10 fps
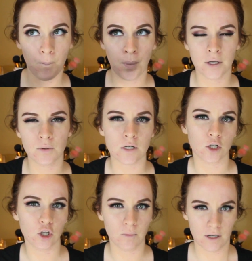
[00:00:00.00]
but it was a
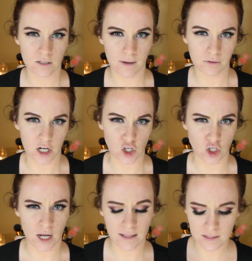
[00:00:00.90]
luminous
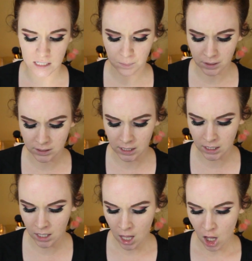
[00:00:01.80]
foundation, and
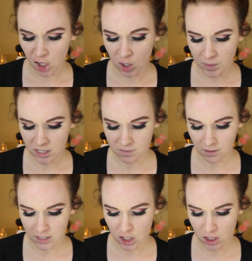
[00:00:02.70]
typically luminous
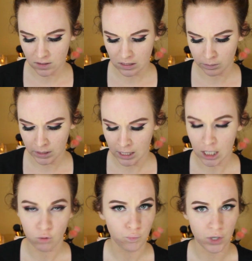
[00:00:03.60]
foundations and me,